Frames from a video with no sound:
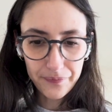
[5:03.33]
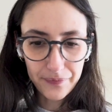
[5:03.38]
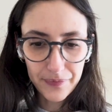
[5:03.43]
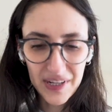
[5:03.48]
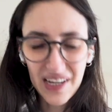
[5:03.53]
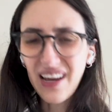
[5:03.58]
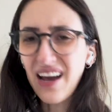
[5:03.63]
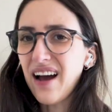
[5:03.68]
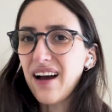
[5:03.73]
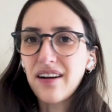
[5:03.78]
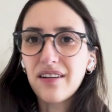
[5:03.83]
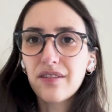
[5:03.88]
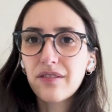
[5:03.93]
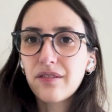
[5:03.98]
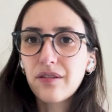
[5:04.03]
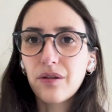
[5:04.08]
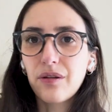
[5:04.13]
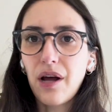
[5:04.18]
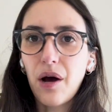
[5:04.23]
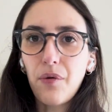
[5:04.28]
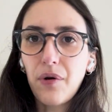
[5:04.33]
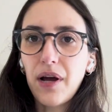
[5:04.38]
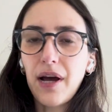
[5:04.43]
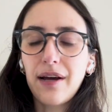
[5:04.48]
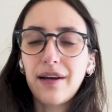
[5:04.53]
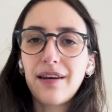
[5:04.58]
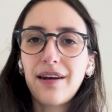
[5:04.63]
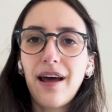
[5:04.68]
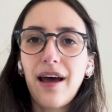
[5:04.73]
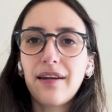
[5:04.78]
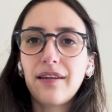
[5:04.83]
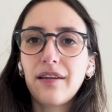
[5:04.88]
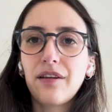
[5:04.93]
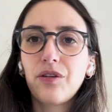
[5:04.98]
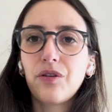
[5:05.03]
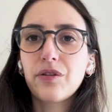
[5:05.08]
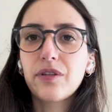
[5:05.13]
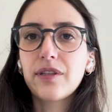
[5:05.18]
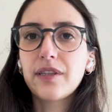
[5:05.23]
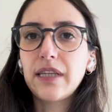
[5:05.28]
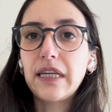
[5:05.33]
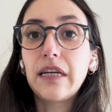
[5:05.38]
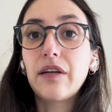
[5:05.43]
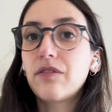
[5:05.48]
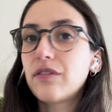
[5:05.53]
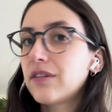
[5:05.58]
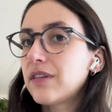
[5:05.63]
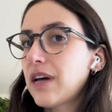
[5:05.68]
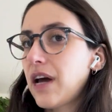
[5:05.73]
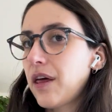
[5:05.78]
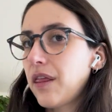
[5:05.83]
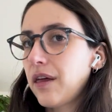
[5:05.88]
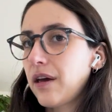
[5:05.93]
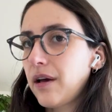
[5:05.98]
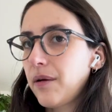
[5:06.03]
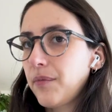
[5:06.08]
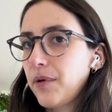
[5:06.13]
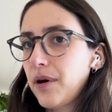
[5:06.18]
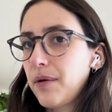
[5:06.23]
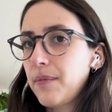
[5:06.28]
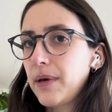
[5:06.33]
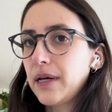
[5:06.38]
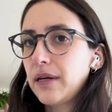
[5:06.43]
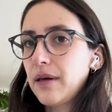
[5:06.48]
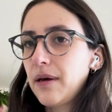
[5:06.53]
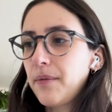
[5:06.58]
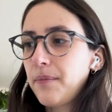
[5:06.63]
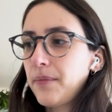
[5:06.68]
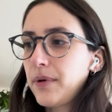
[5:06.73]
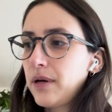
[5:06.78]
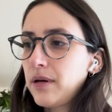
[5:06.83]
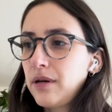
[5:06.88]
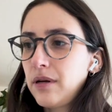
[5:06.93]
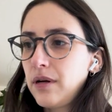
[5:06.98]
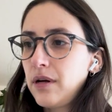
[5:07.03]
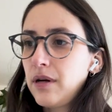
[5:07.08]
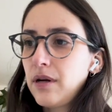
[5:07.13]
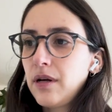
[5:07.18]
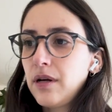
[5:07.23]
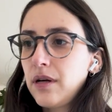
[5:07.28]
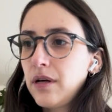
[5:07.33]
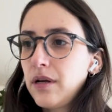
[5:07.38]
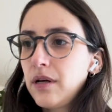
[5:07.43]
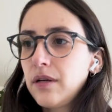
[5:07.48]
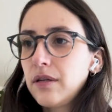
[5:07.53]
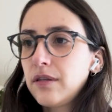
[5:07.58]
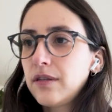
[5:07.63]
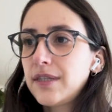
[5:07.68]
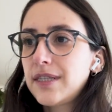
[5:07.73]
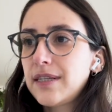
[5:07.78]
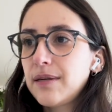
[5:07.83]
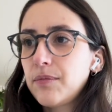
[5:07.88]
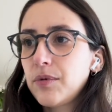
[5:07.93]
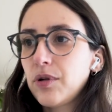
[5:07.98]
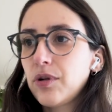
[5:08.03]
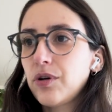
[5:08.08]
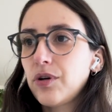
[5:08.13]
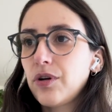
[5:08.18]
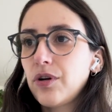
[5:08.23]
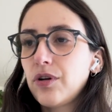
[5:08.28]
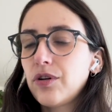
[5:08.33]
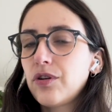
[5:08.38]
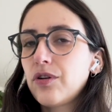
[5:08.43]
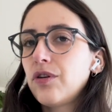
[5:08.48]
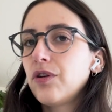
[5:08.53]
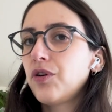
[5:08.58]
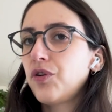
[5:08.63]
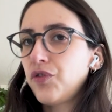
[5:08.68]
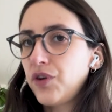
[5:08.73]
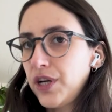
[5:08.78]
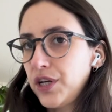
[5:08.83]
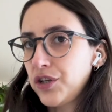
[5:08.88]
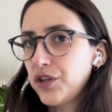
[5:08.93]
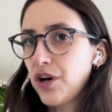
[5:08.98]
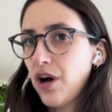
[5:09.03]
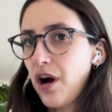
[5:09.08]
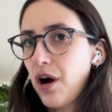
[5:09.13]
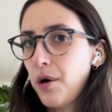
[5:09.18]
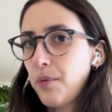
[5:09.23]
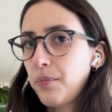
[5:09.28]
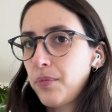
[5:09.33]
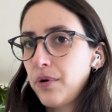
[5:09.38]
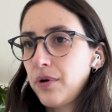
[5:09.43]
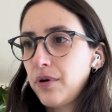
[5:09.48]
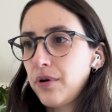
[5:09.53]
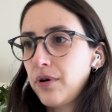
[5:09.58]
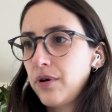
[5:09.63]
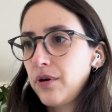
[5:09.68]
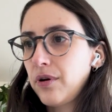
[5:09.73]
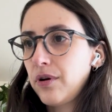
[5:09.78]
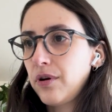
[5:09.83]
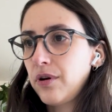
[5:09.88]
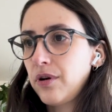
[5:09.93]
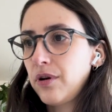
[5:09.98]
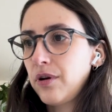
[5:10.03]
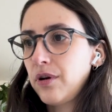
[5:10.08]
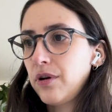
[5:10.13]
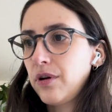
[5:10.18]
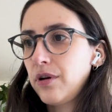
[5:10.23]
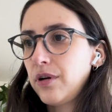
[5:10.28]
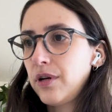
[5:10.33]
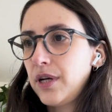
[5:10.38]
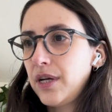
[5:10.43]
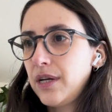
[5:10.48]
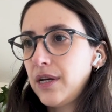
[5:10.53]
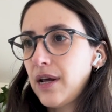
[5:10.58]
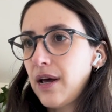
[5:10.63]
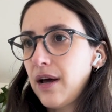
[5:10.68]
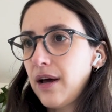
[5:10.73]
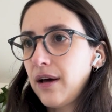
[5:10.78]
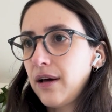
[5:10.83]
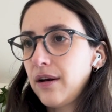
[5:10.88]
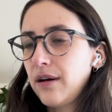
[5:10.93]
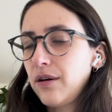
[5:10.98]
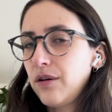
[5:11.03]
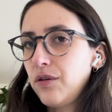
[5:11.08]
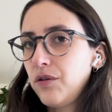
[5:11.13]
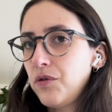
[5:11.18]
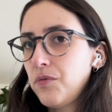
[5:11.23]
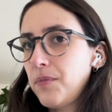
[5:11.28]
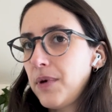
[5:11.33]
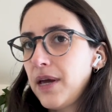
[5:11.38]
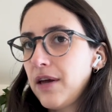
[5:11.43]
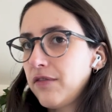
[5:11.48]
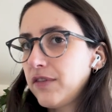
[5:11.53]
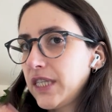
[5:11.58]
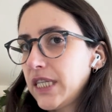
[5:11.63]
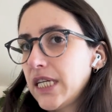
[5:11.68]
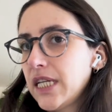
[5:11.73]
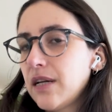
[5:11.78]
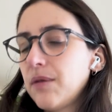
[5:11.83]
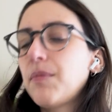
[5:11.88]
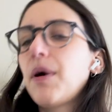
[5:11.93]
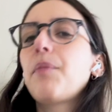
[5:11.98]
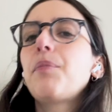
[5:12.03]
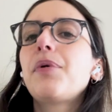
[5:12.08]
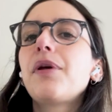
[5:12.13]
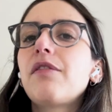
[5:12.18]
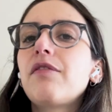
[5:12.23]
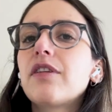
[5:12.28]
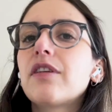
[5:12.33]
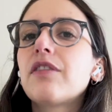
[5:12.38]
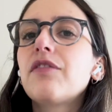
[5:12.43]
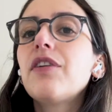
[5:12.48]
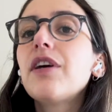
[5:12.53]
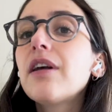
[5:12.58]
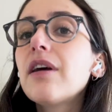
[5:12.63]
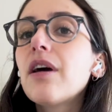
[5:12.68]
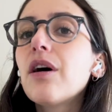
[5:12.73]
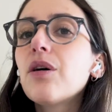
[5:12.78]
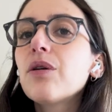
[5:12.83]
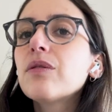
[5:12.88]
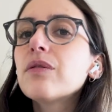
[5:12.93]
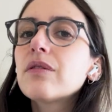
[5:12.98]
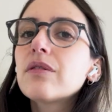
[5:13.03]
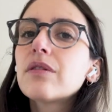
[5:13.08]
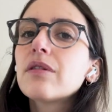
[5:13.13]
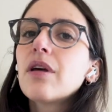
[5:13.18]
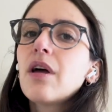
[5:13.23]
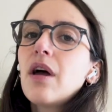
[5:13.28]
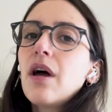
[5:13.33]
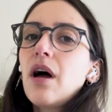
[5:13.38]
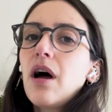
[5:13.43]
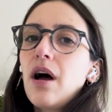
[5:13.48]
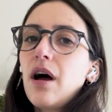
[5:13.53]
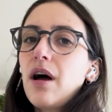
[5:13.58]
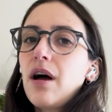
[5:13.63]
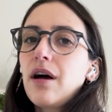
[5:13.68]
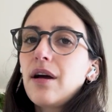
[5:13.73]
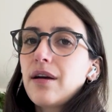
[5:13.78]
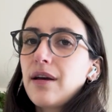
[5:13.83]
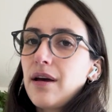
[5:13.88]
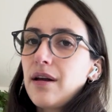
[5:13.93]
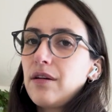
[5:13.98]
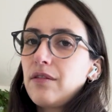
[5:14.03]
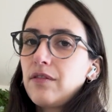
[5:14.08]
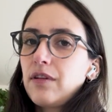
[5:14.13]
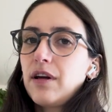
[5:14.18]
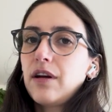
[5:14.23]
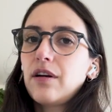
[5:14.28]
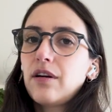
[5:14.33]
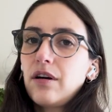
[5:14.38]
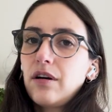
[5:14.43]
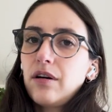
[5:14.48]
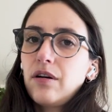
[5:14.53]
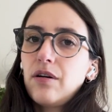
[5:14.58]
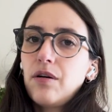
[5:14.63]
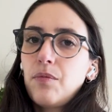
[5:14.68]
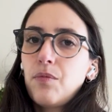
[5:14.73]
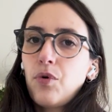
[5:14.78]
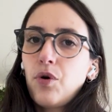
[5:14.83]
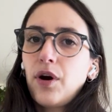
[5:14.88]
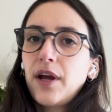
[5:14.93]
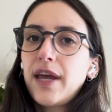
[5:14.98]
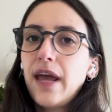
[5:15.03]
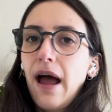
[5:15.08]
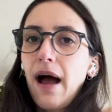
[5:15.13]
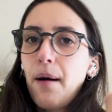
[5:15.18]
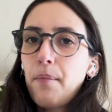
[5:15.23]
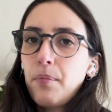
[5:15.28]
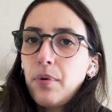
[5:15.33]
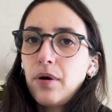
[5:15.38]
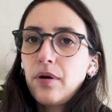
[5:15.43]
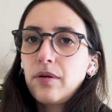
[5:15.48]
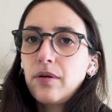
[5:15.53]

yeah, so that way I can add little sleeves. I think I'm gonna make them similar to the green top that you may have seen in my previous videos. Kind of like a more cap